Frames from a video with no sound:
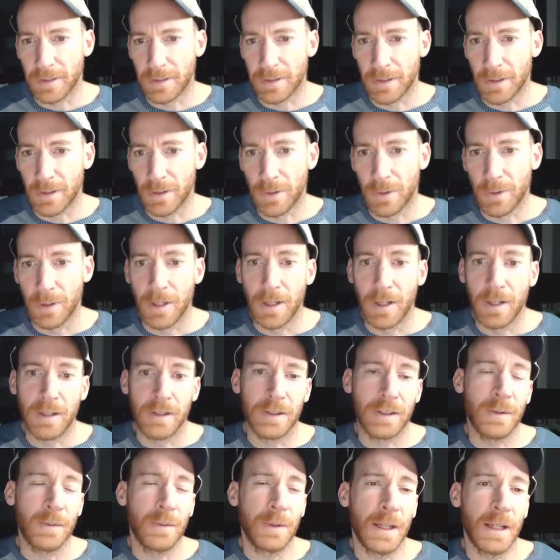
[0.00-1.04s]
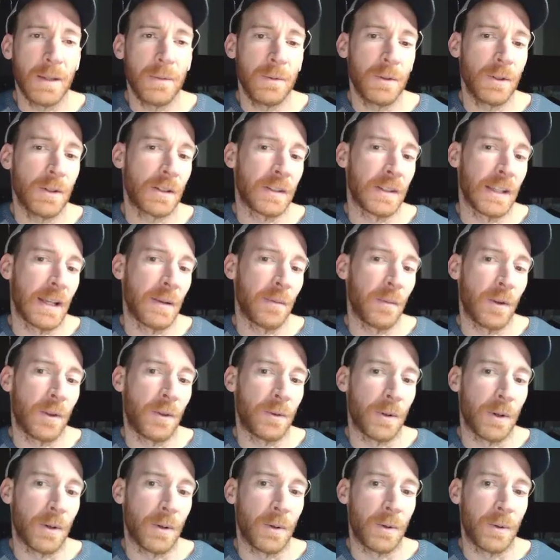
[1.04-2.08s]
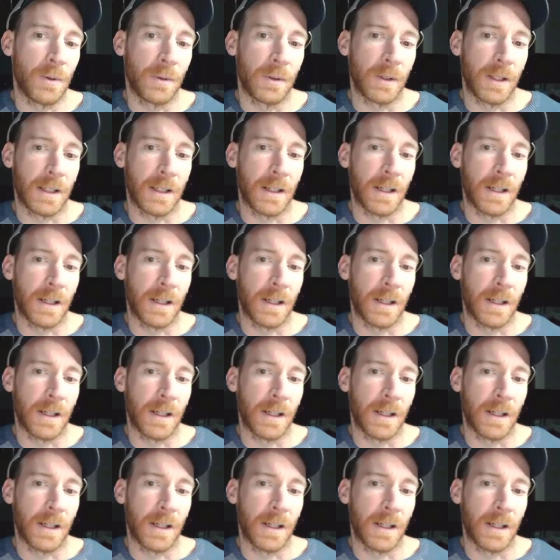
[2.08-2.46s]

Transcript: So sometimes your exam will throw